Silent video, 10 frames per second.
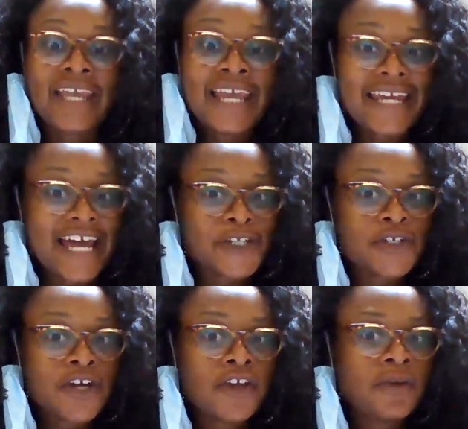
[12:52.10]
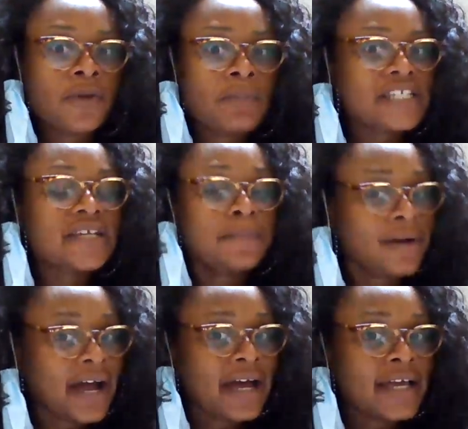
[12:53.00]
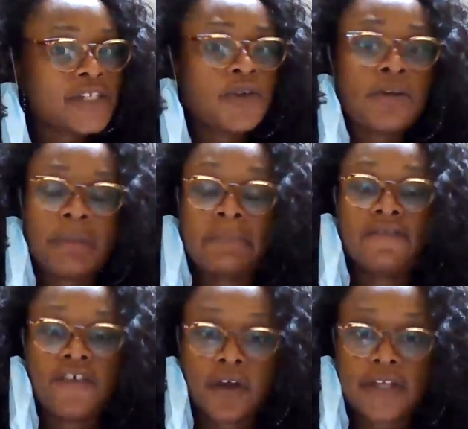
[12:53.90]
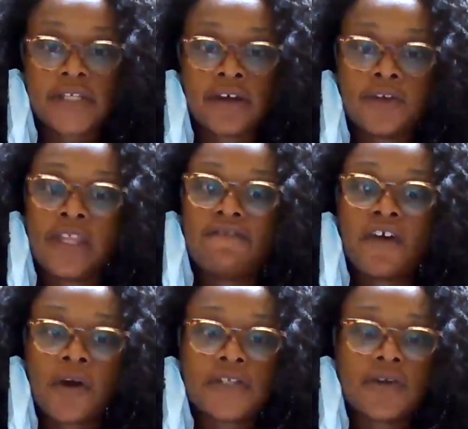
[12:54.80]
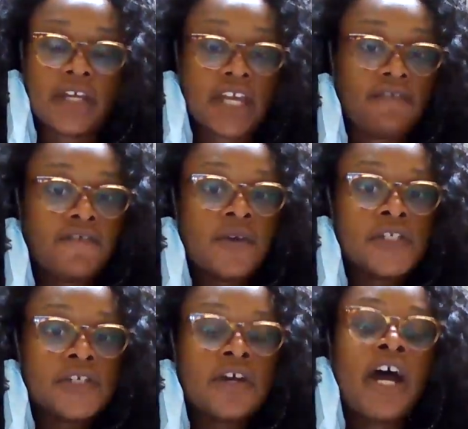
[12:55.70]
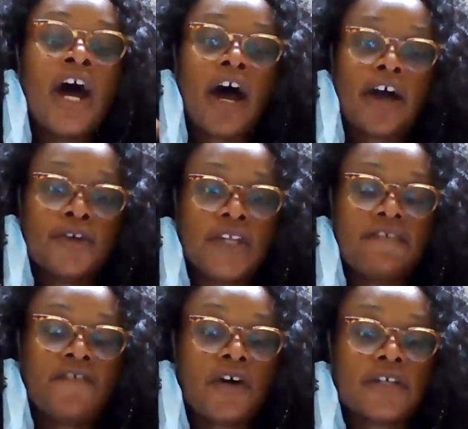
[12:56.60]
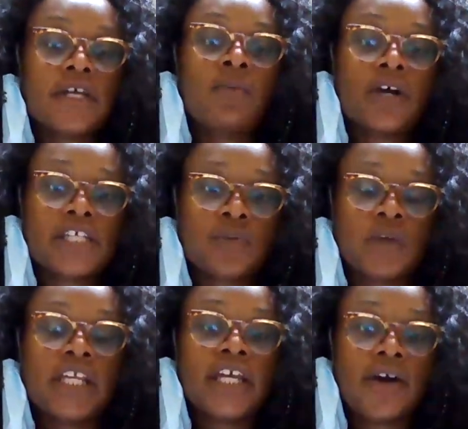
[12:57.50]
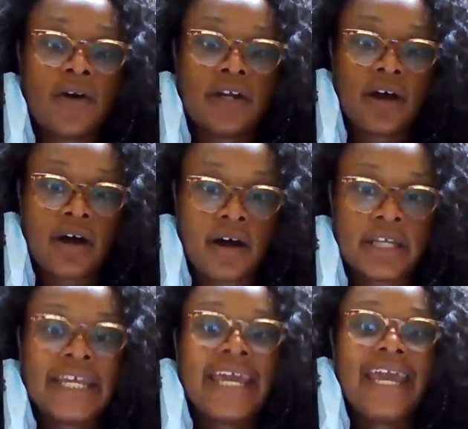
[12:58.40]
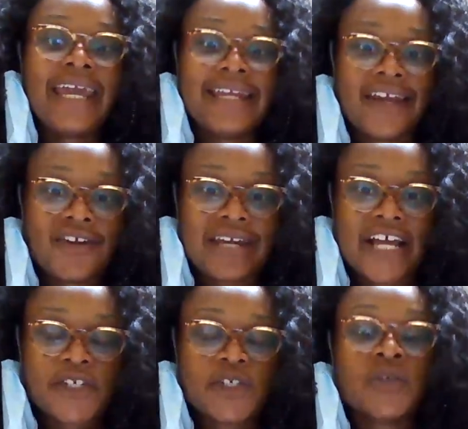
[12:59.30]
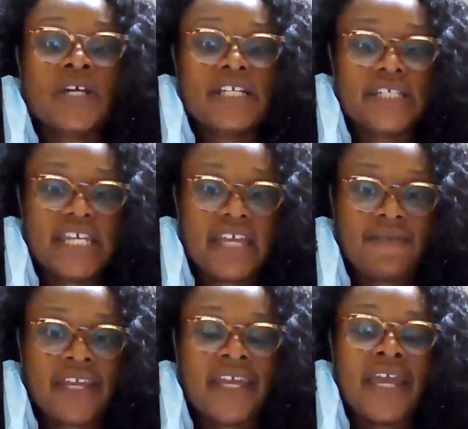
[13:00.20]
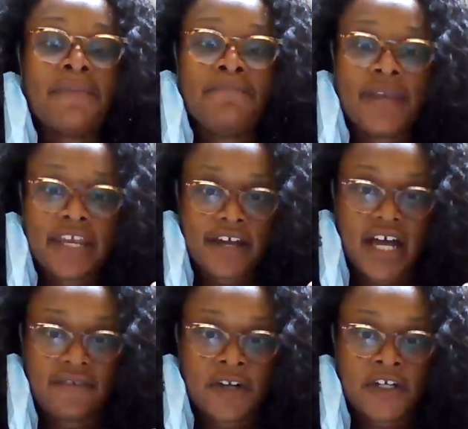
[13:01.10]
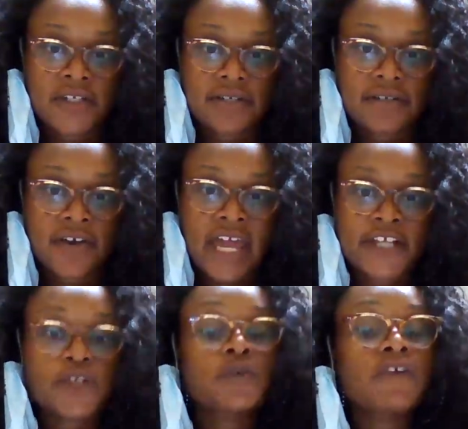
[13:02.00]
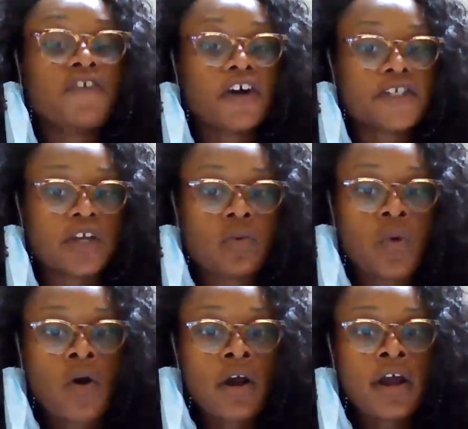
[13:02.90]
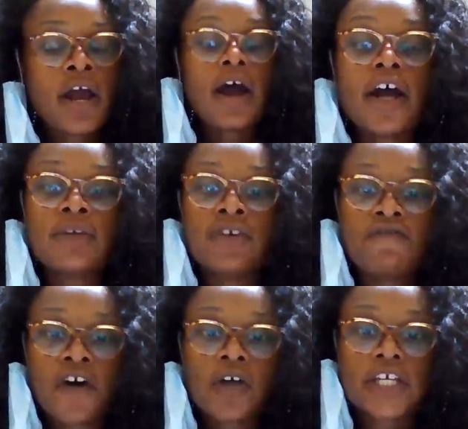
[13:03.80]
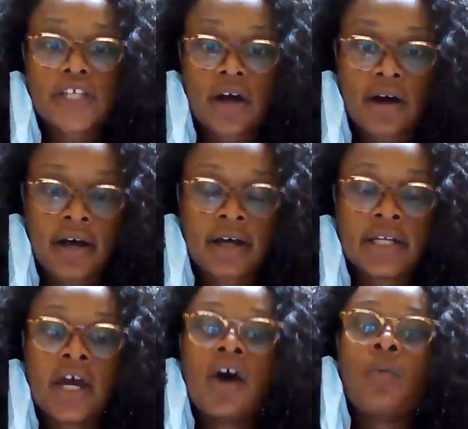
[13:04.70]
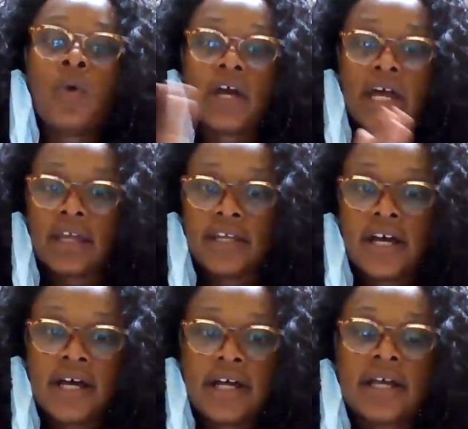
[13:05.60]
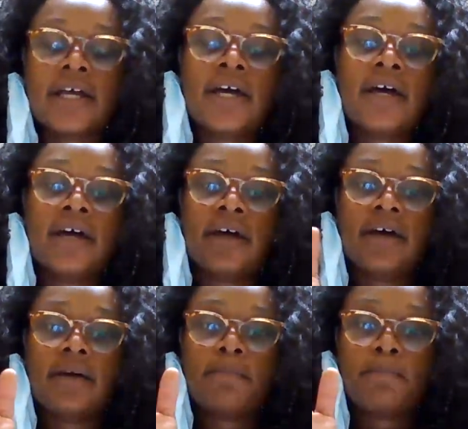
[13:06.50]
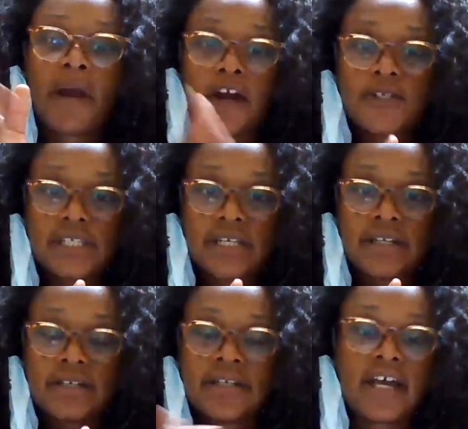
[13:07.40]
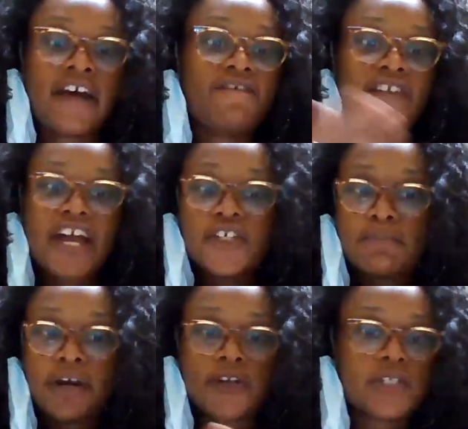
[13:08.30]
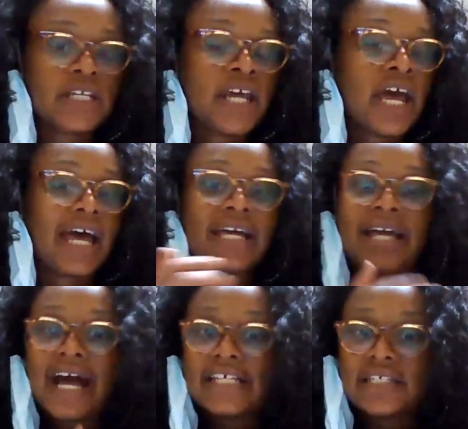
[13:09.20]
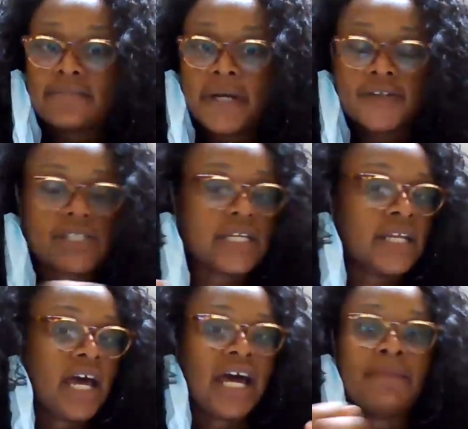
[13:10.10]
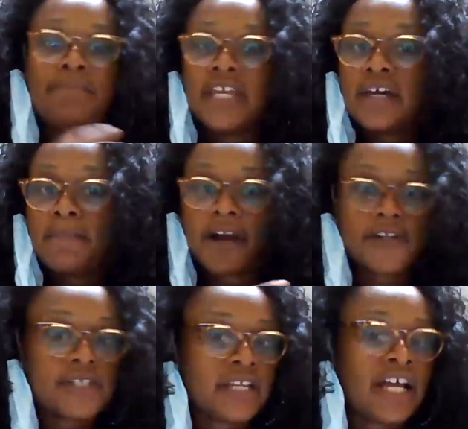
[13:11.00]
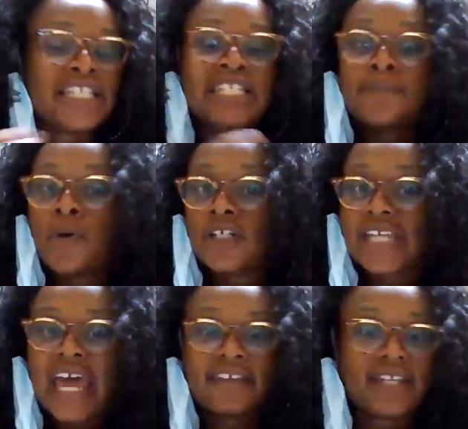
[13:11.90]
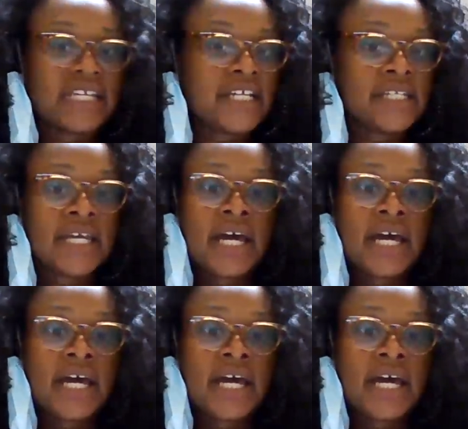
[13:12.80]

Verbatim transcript: And as you know, you'd be surprised who do people focus on. Do they focus on an influencer or do they focus on what is really going on in international TV media coverage? Okay, so do we focus on war or do we focus on what a young person, a fashion person, a gossip person, a media person, a sports athlete,